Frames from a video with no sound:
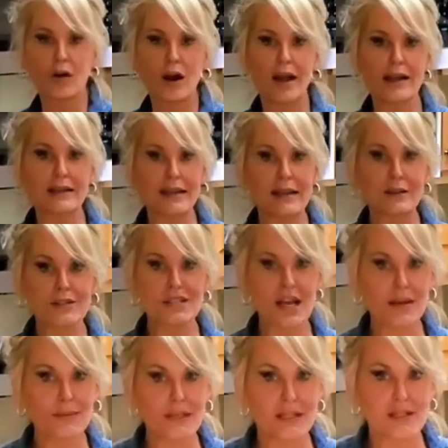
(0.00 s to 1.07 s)
right, now it's
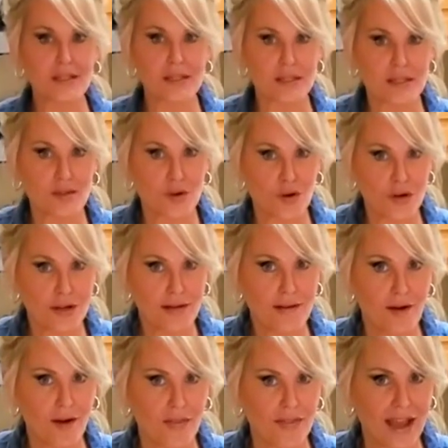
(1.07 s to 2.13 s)
time to get started
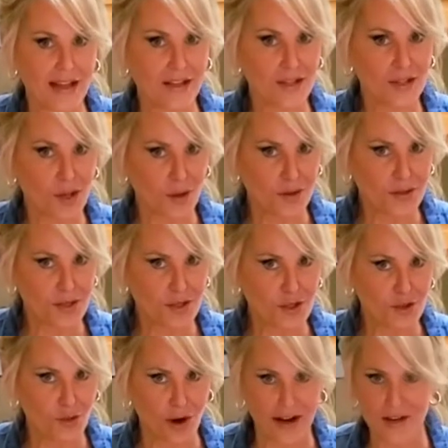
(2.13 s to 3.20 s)
on that sausage
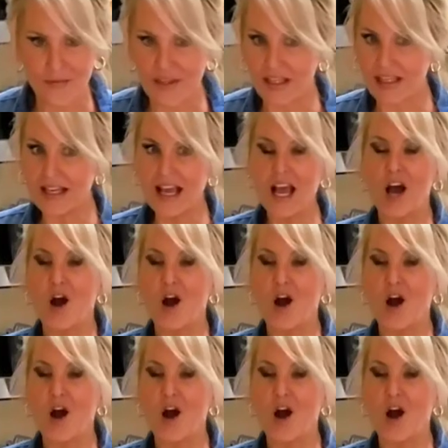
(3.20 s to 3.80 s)
gravy